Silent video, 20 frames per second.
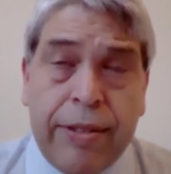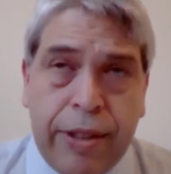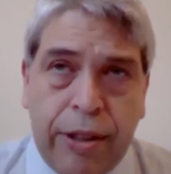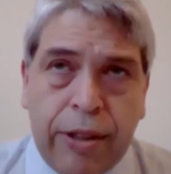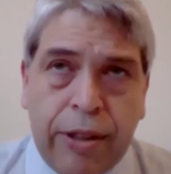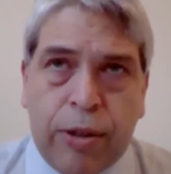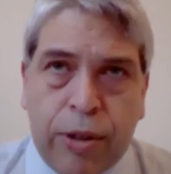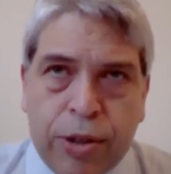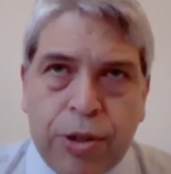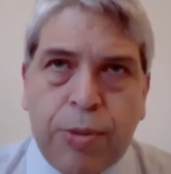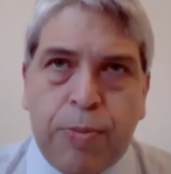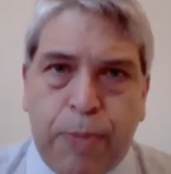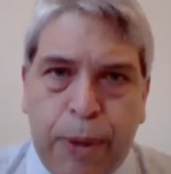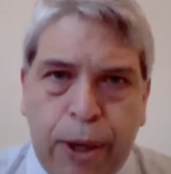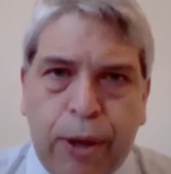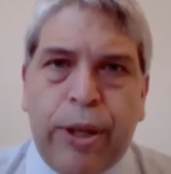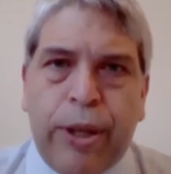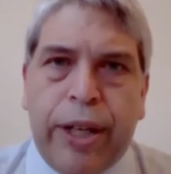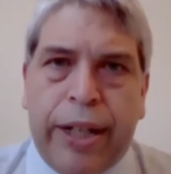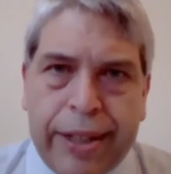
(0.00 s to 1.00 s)

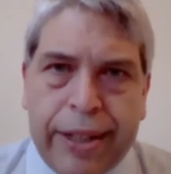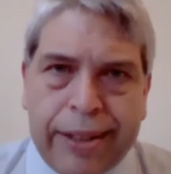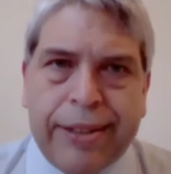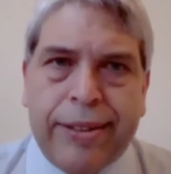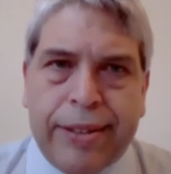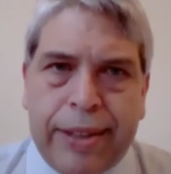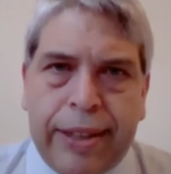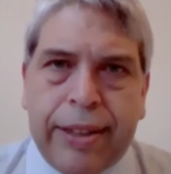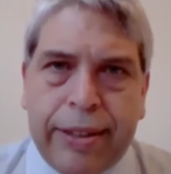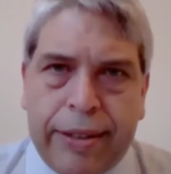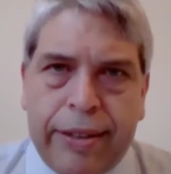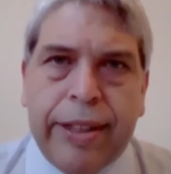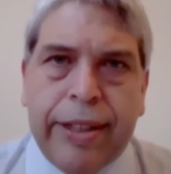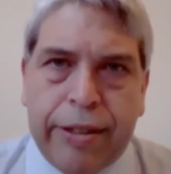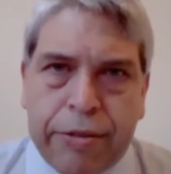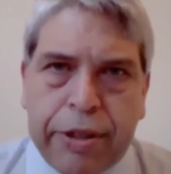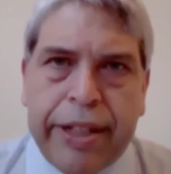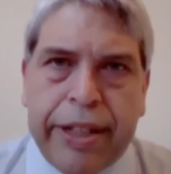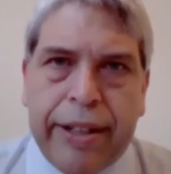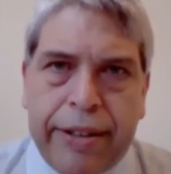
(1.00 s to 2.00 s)
exploded in
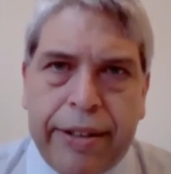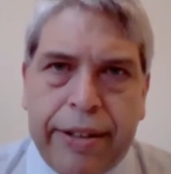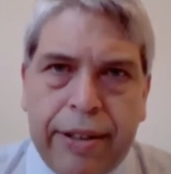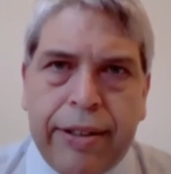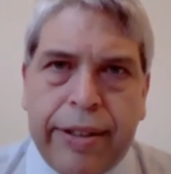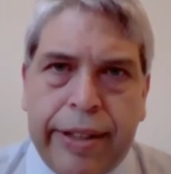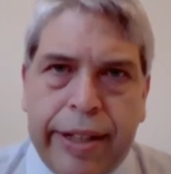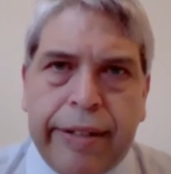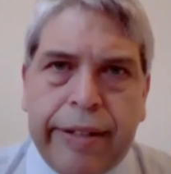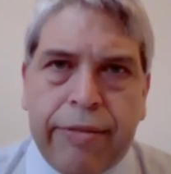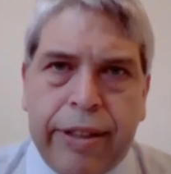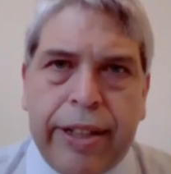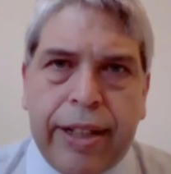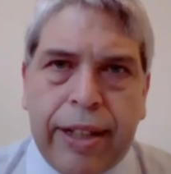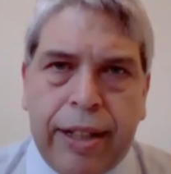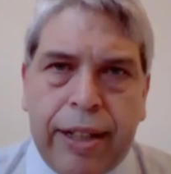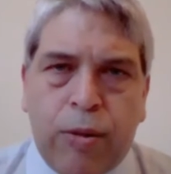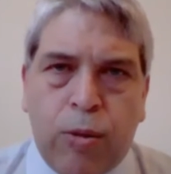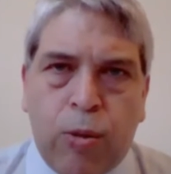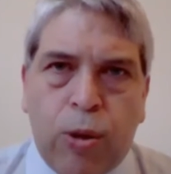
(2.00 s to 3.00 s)
the
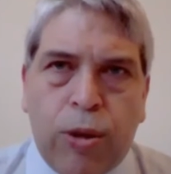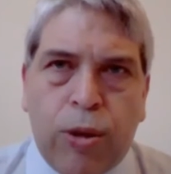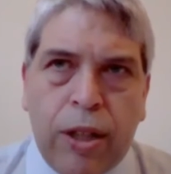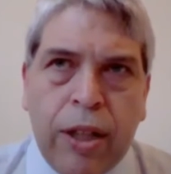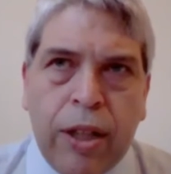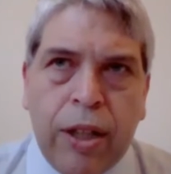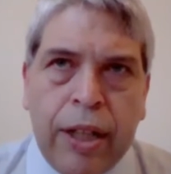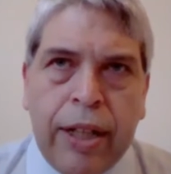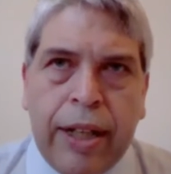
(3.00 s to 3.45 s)
real world.